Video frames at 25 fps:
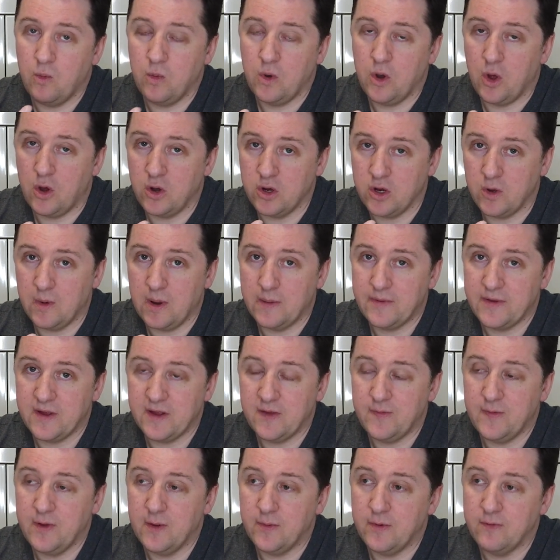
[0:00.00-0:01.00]
long your website's
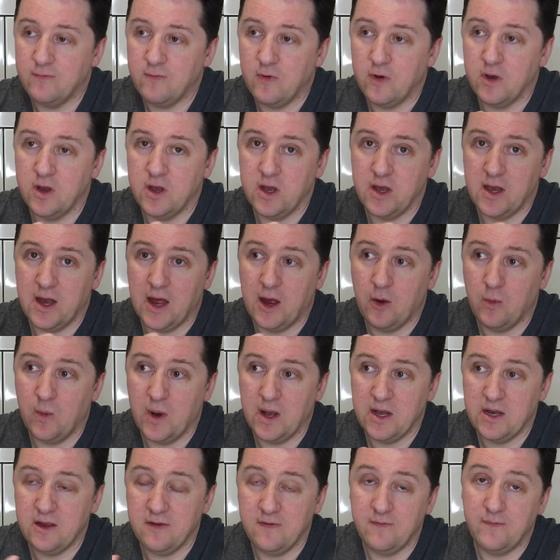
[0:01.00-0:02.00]
been up and running and how
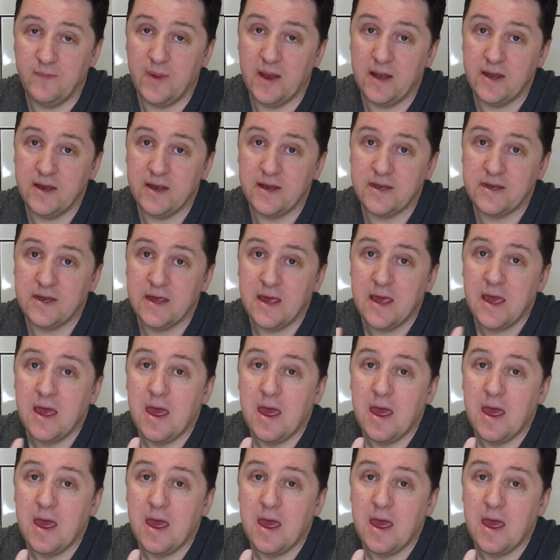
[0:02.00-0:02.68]
well you've built it.